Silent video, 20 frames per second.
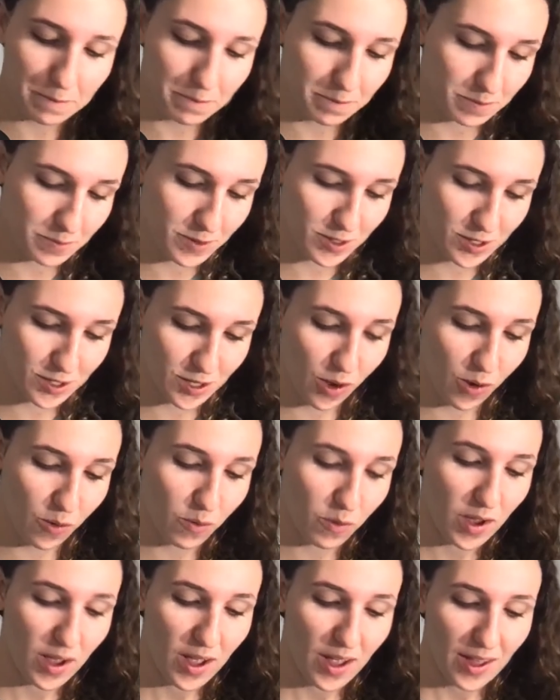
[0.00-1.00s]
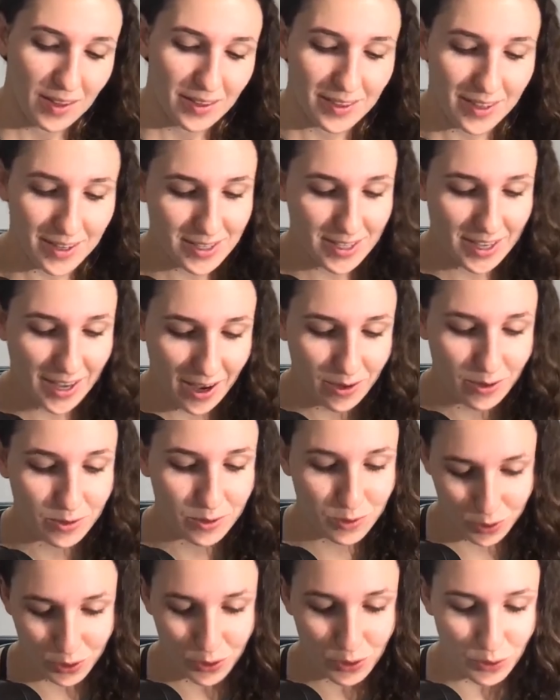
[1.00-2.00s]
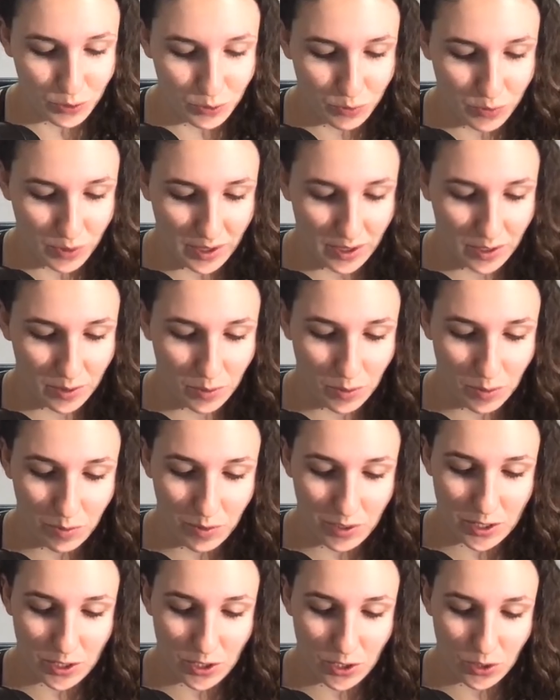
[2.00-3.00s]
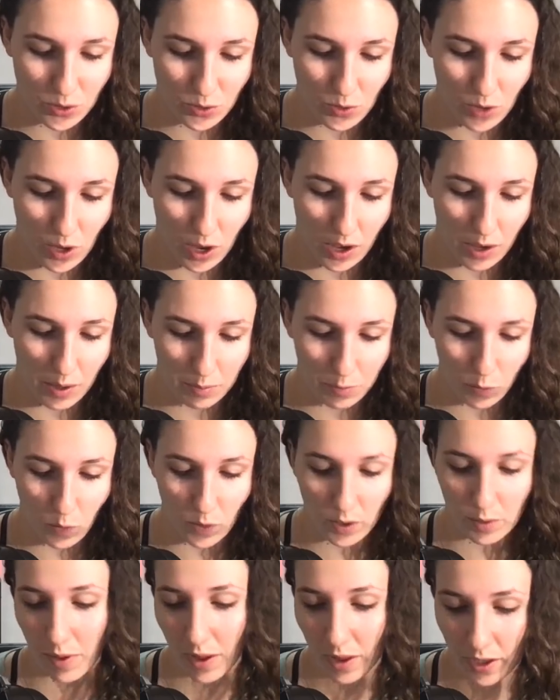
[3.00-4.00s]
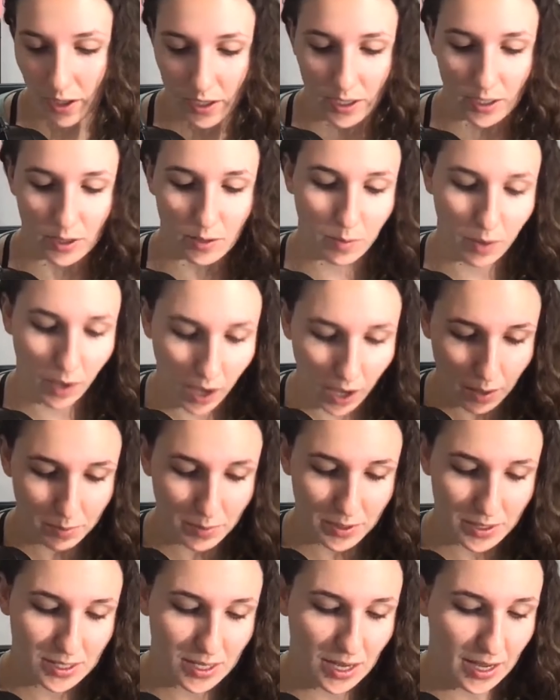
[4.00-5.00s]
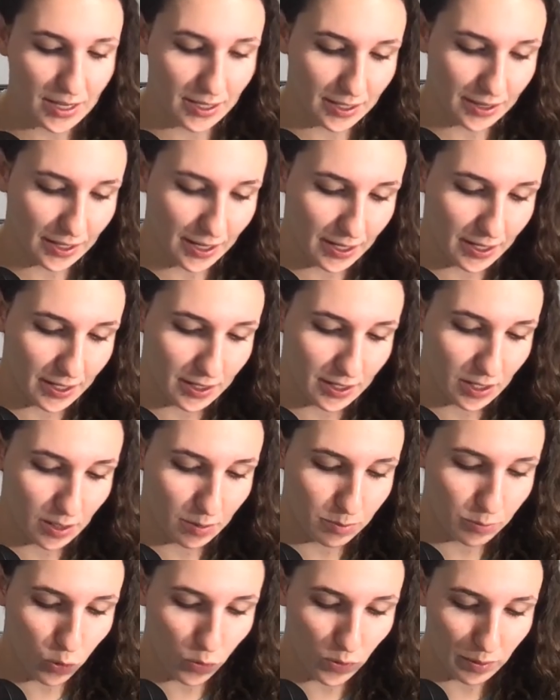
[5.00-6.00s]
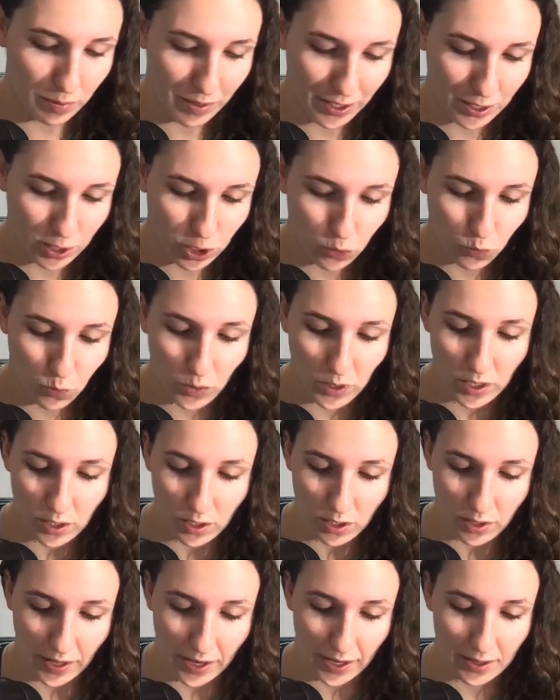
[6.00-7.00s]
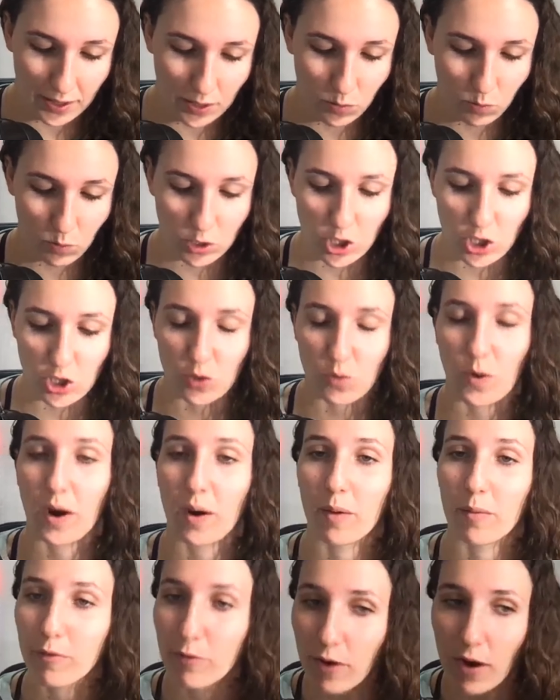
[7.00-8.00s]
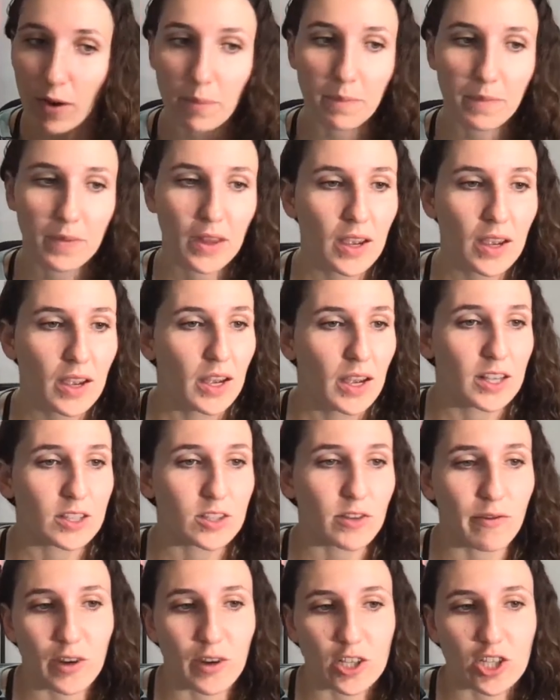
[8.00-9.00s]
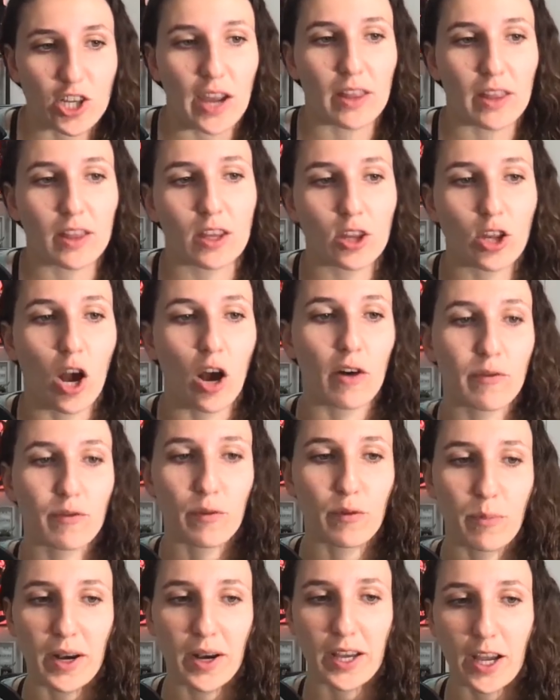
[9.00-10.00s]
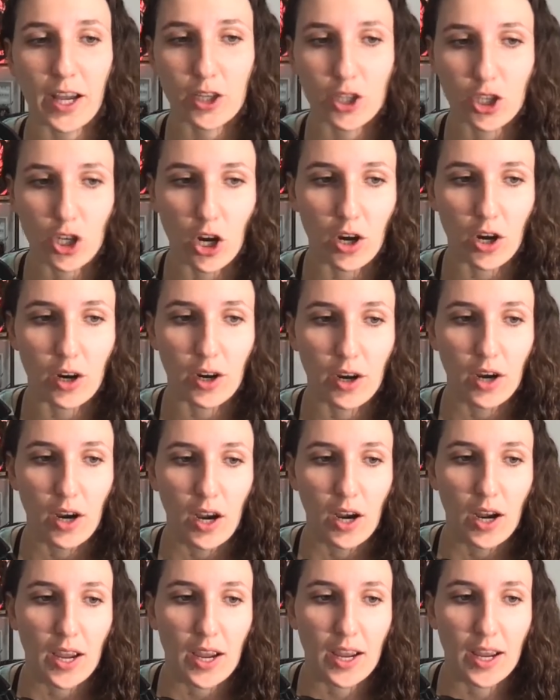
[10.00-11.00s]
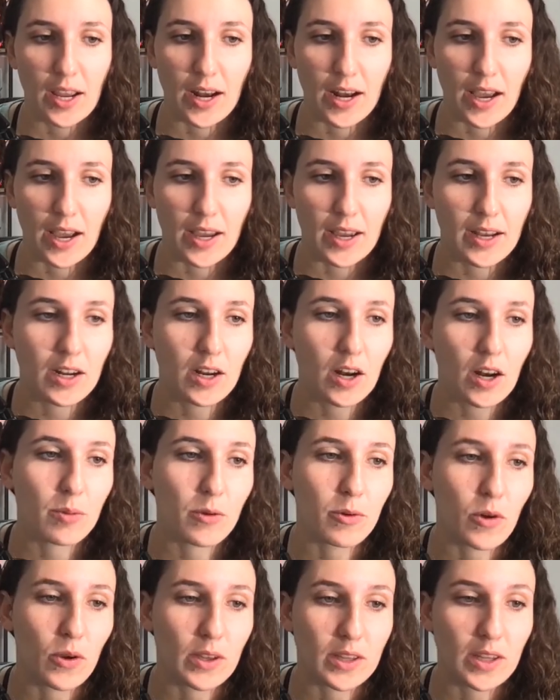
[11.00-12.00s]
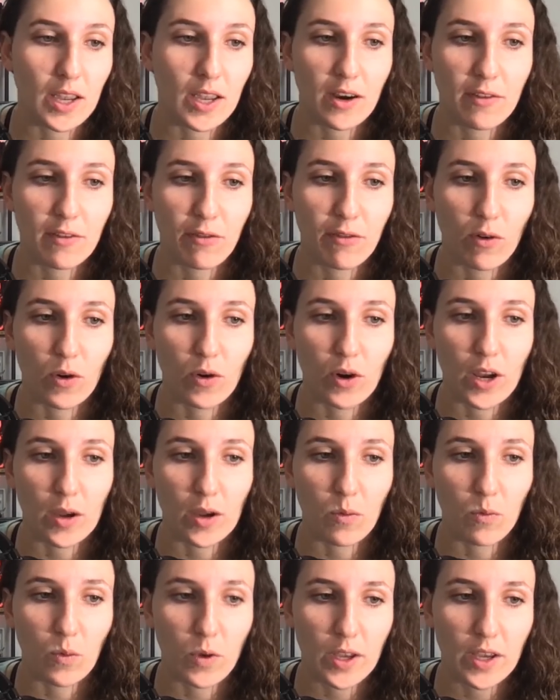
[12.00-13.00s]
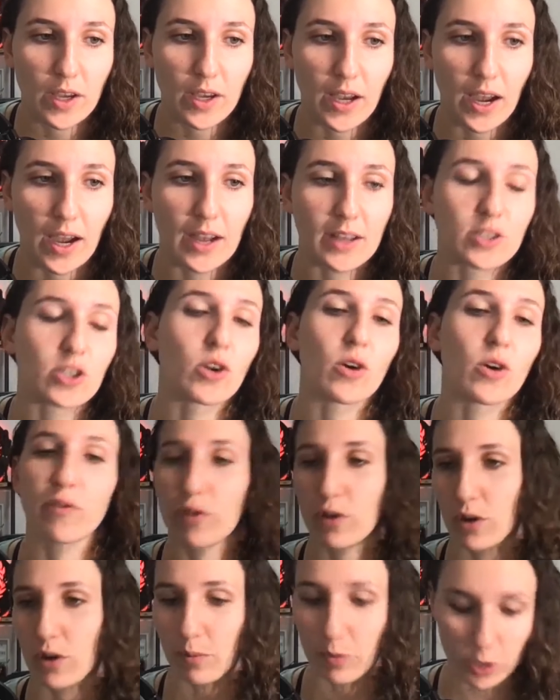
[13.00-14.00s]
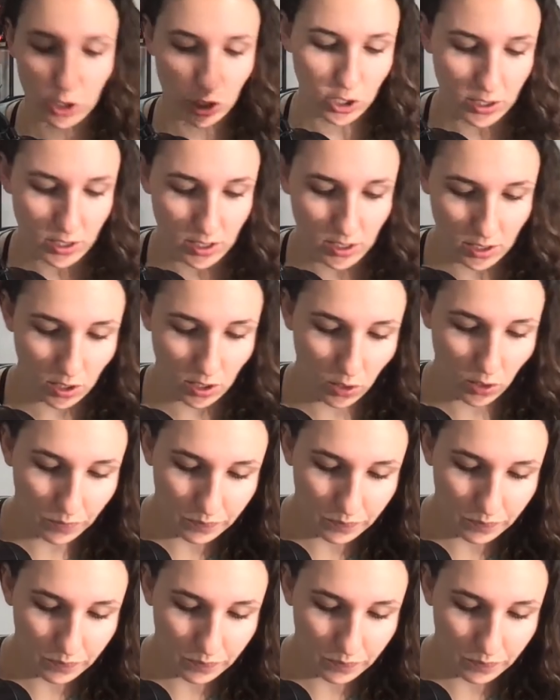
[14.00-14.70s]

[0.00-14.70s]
So let's count 2, really. We went to Guatemala and the Bahamas, and then I ended up going back to Reunion Island, which is where I'm from. It's a French island off of Madagascar, and I ended up going there for a week. I had to go for an emergency, though.